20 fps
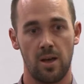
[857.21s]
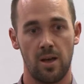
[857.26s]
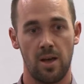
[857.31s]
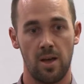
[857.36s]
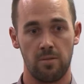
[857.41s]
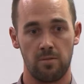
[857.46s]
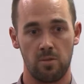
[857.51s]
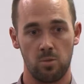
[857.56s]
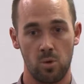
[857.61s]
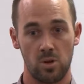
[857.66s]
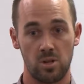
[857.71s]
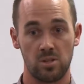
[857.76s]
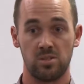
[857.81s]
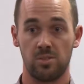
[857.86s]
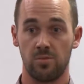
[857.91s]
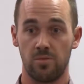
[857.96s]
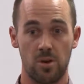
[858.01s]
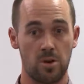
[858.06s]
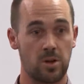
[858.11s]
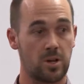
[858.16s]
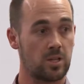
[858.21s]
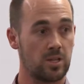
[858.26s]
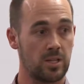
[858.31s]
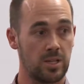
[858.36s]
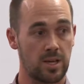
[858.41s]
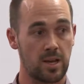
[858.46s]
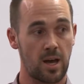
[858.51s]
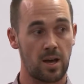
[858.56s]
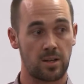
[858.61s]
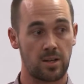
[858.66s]
even when it's a very
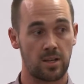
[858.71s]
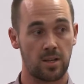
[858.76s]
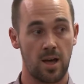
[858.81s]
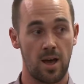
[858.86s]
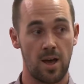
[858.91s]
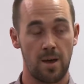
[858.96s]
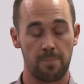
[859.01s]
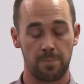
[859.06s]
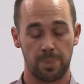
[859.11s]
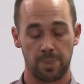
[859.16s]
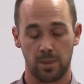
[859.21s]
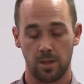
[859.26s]
clear cut claim.